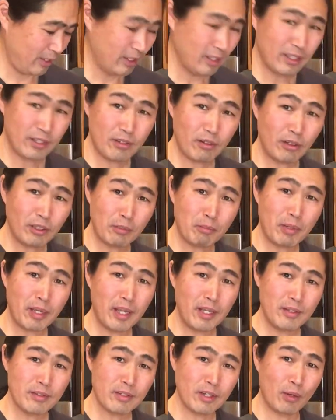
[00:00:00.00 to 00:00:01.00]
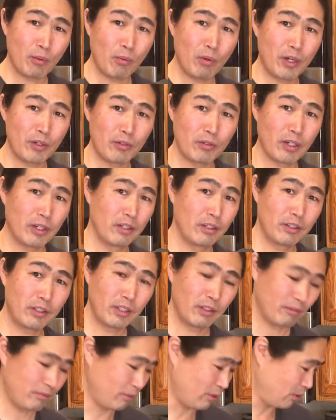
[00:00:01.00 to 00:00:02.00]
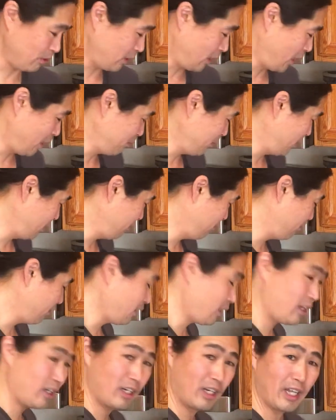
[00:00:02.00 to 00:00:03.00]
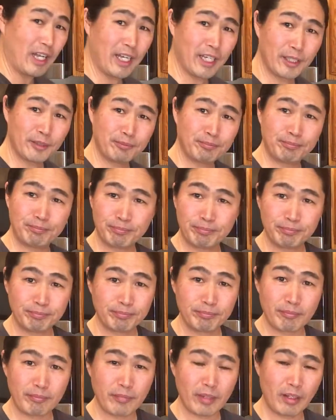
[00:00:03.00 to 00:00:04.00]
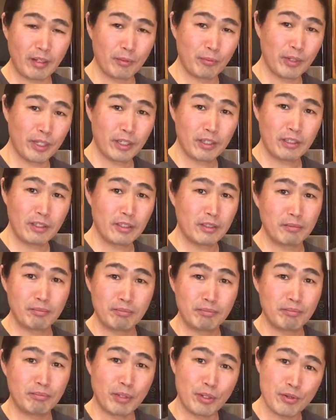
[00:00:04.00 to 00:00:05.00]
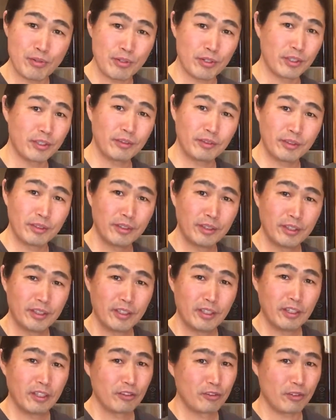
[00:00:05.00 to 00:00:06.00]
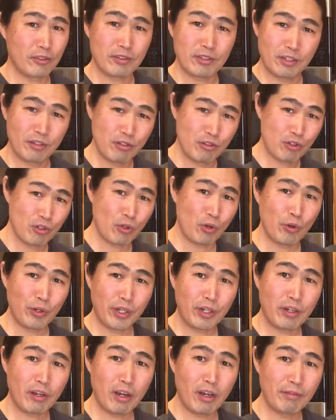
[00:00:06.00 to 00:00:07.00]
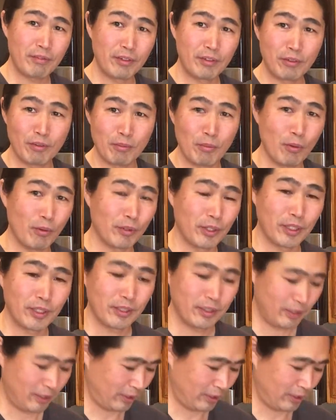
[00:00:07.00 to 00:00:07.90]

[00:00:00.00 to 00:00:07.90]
It all depends on what you are looking for. I mean, if you are like a regular person, just enjoy coffee in the morning,